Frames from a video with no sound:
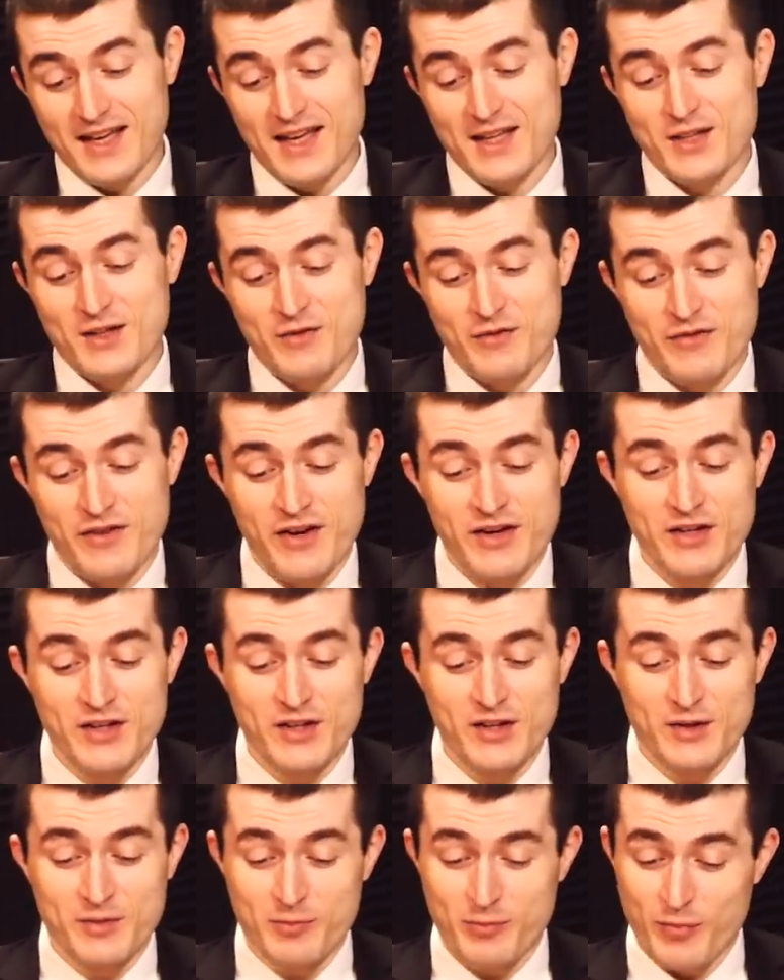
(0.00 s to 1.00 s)

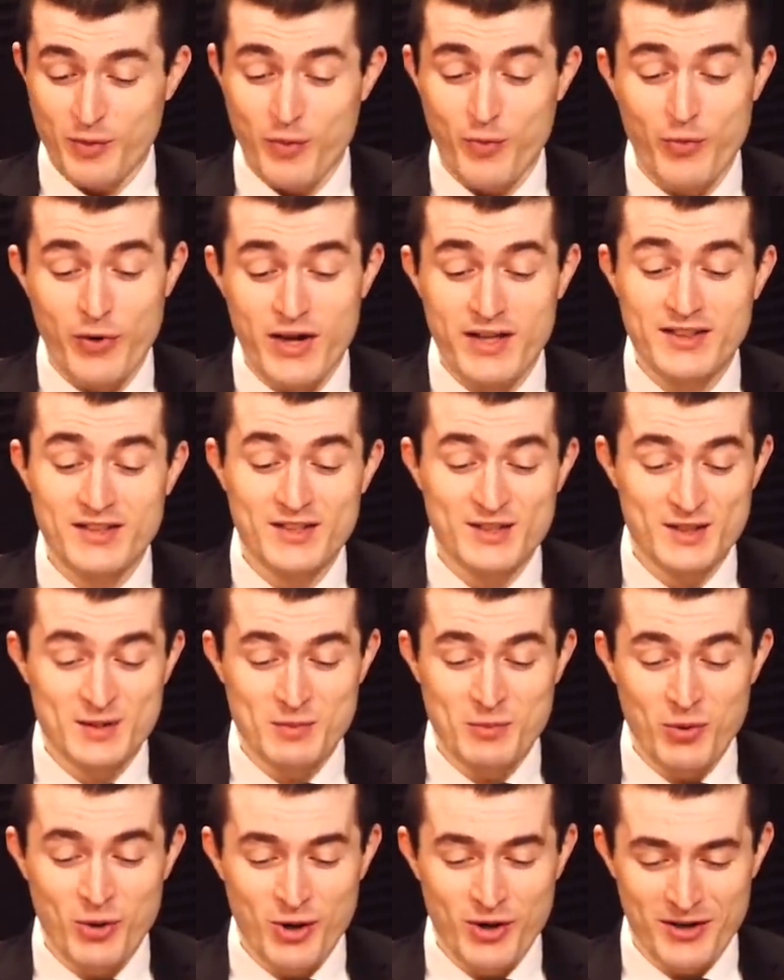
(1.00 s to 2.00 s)
But wait,
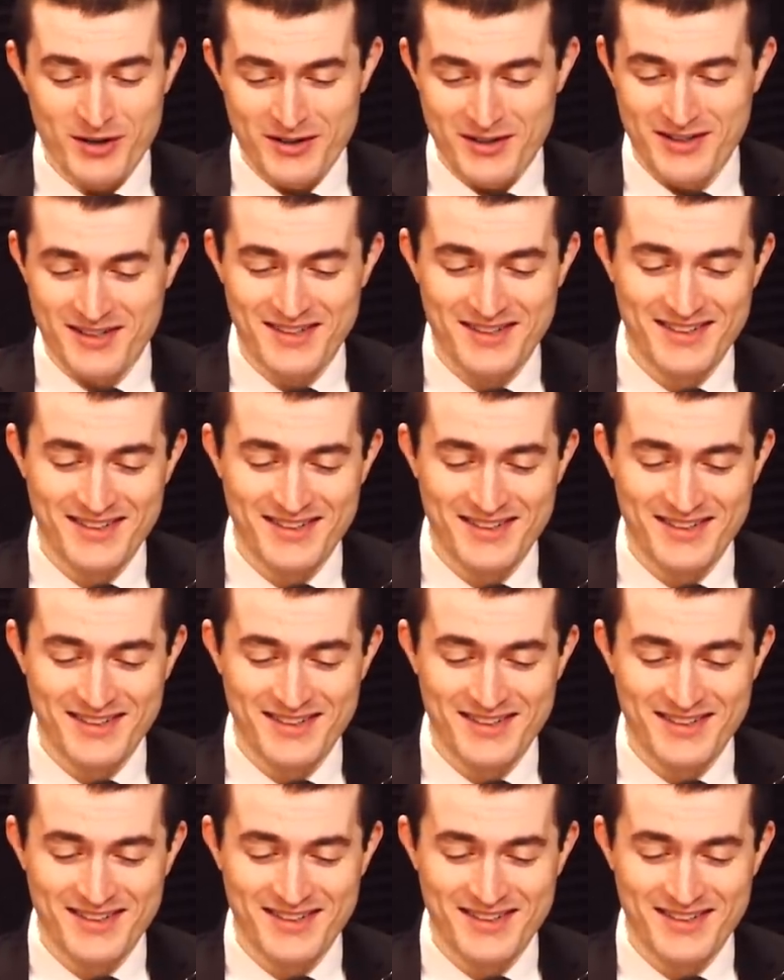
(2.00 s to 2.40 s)
there's more.